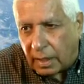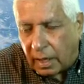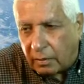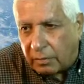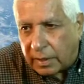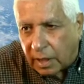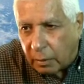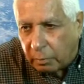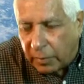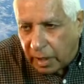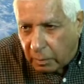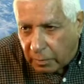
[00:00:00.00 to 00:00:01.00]
And we
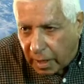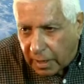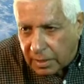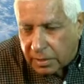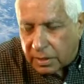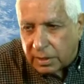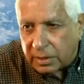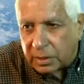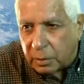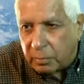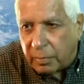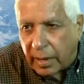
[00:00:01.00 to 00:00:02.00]
can minimize
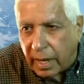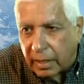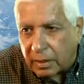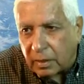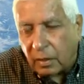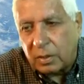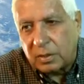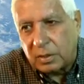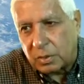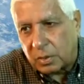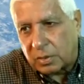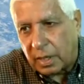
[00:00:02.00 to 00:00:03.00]
its impact on the
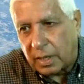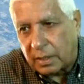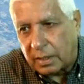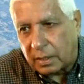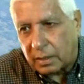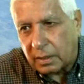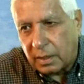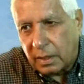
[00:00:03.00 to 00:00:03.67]
society.